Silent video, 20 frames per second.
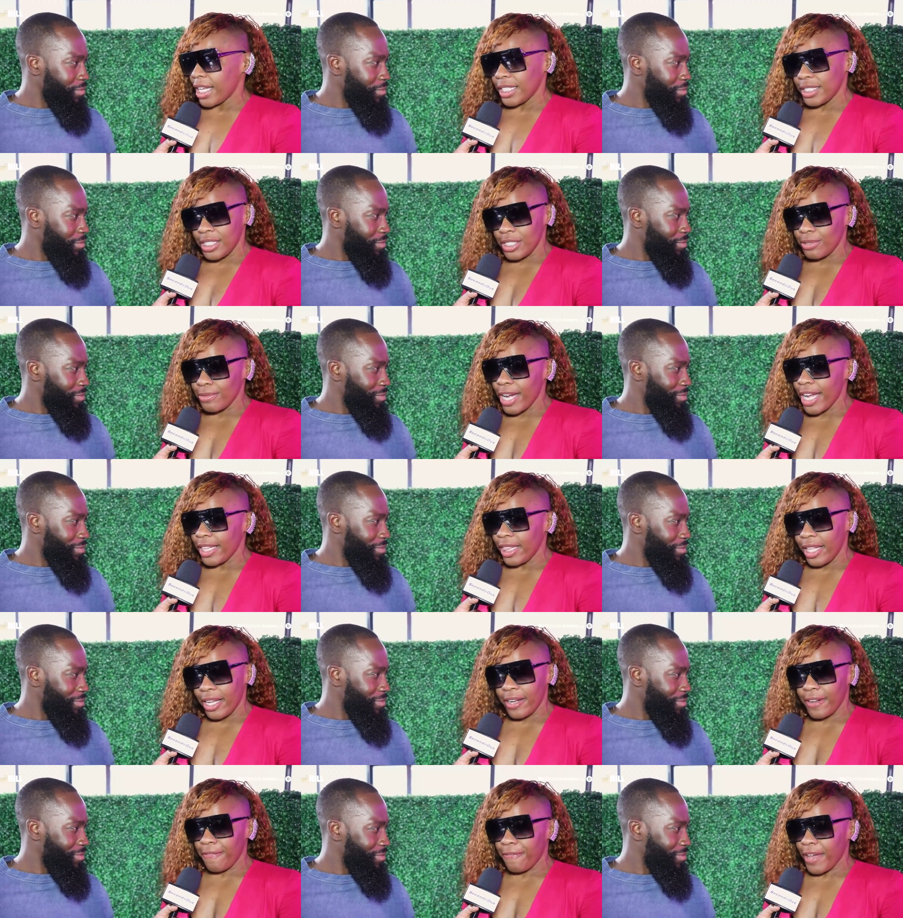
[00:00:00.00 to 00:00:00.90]
Speaker 1: Like she's right
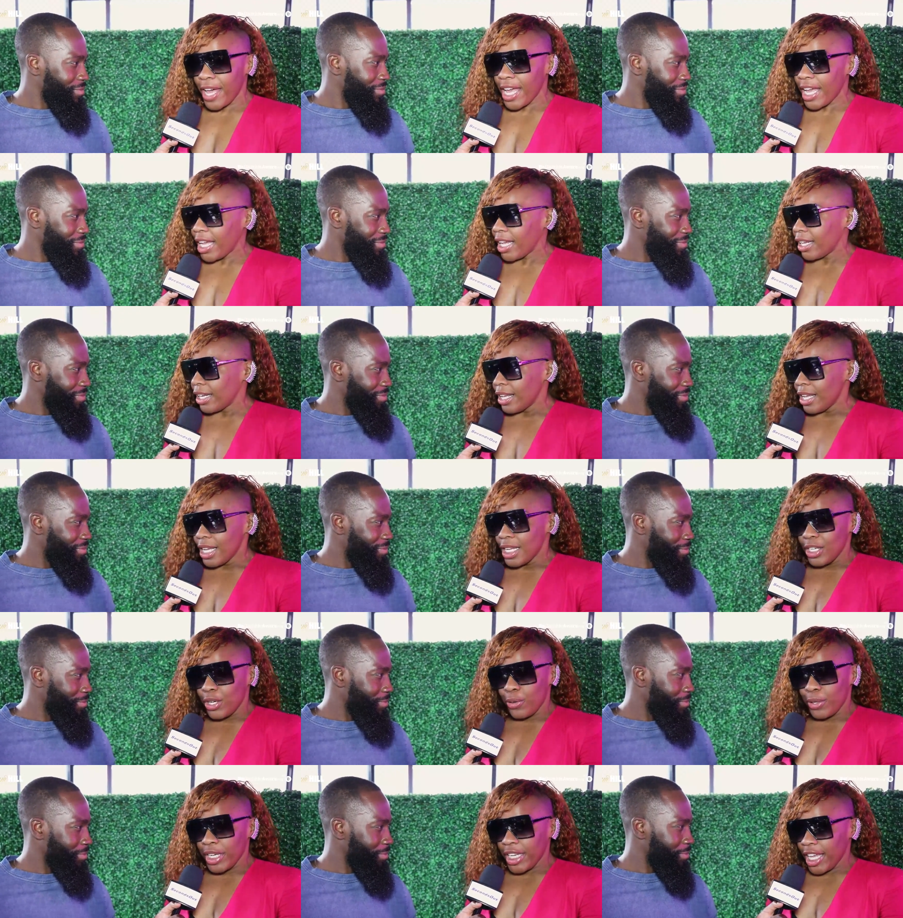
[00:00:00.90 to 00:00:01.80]
there to fight.
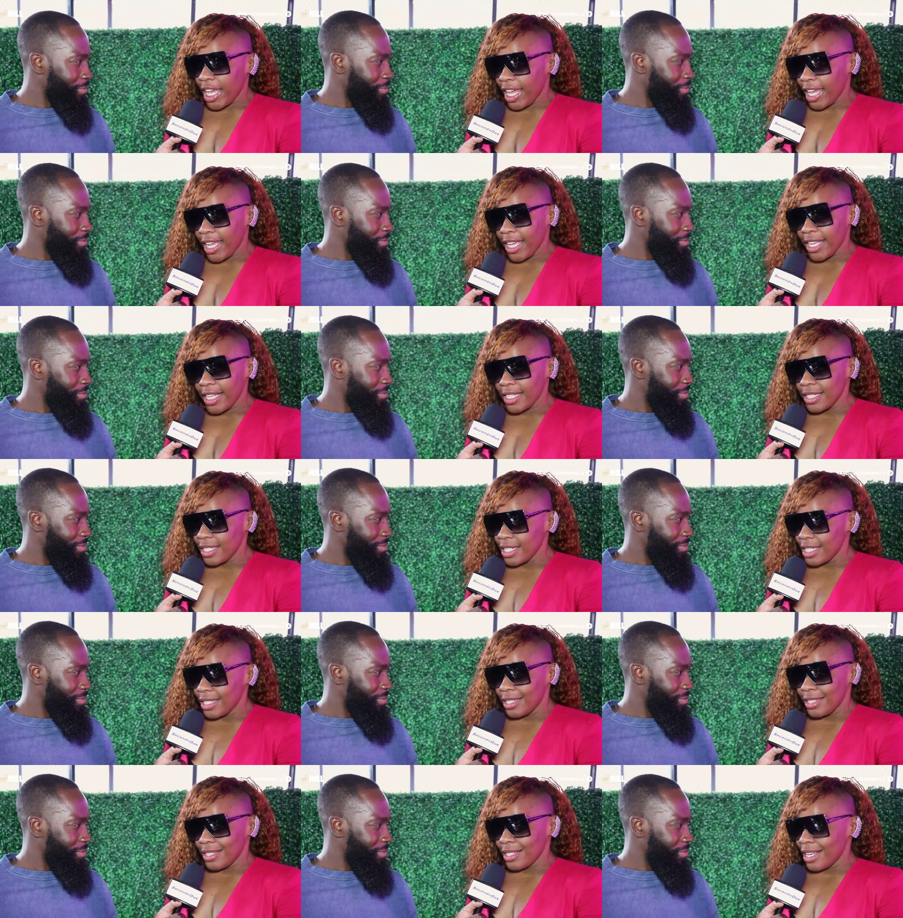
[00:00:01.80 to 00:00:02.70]
Quick hands.
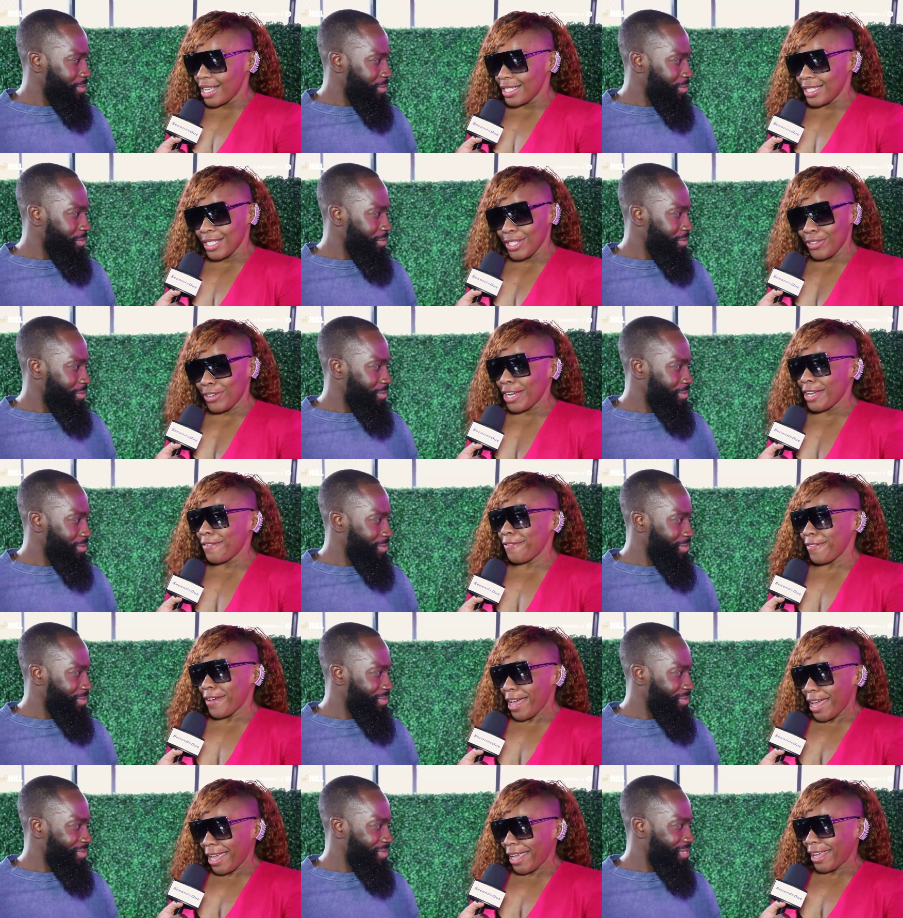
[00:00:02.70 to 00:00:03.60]
It's it's a great
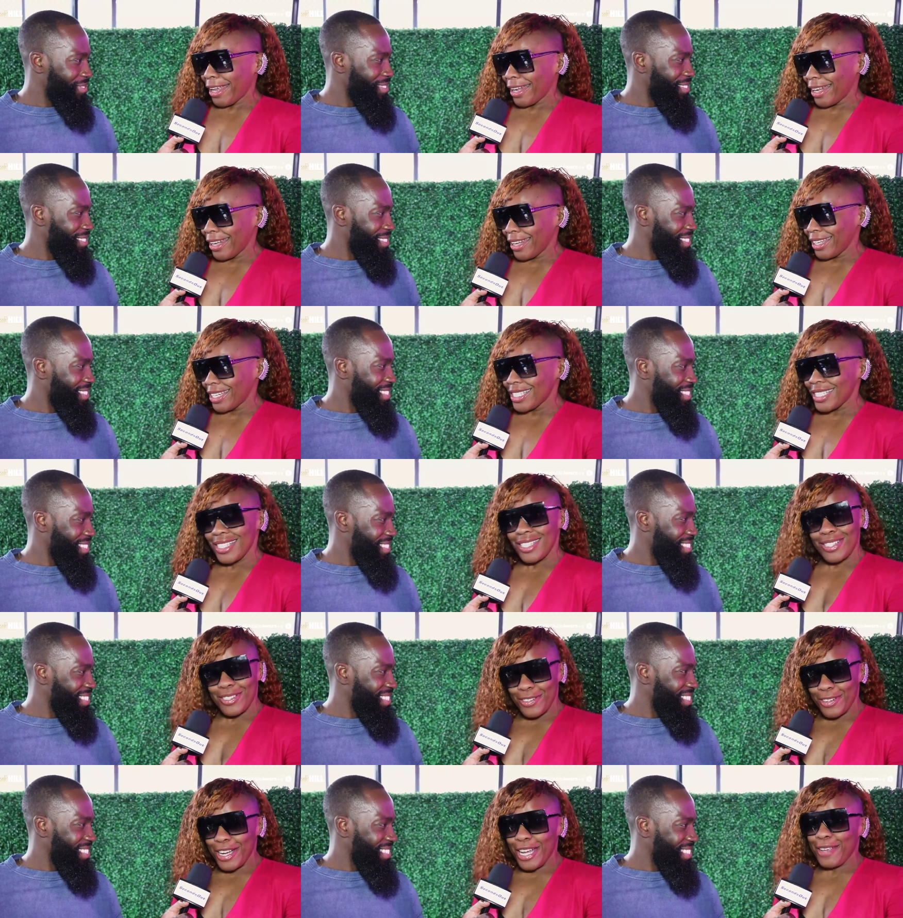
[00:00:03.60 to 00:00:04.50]
fight. This
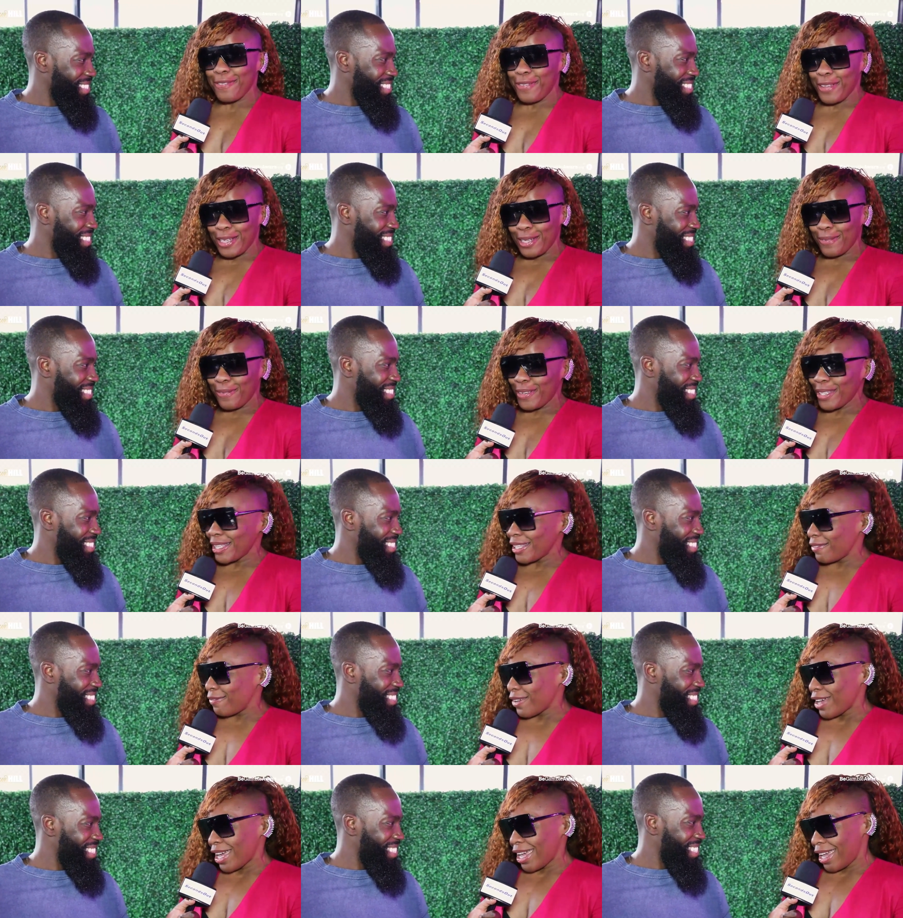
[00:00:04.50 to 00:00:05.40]
is a great
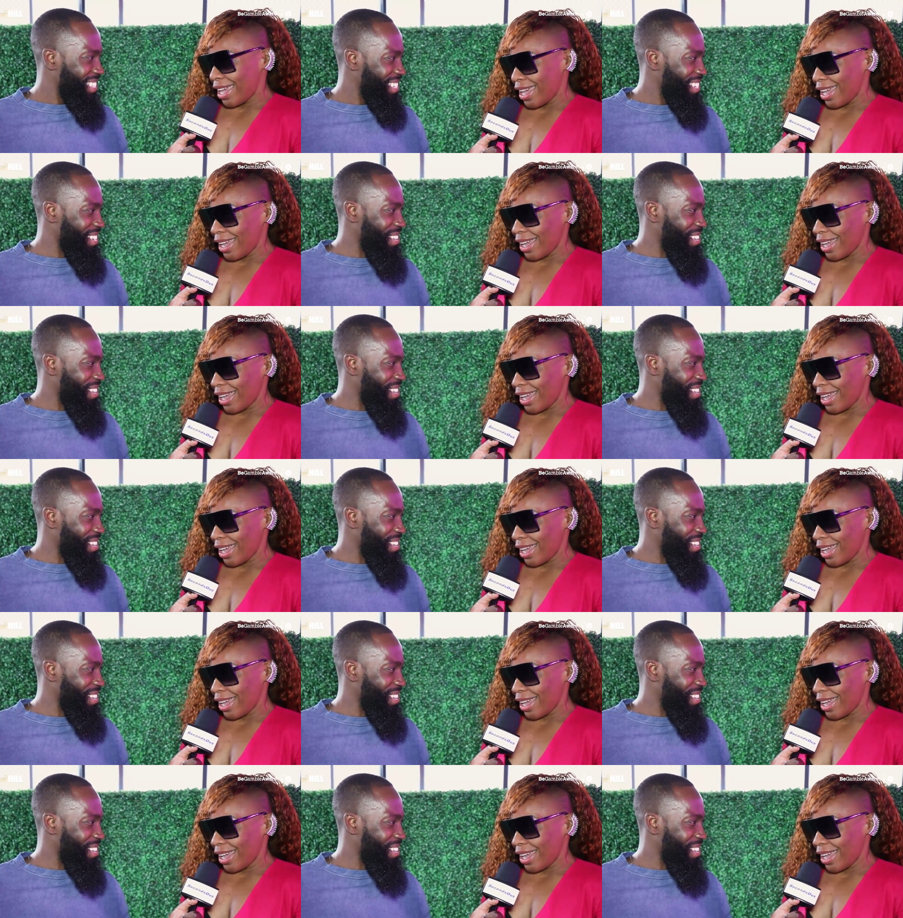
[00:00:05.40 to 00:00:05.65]
50-50 fight.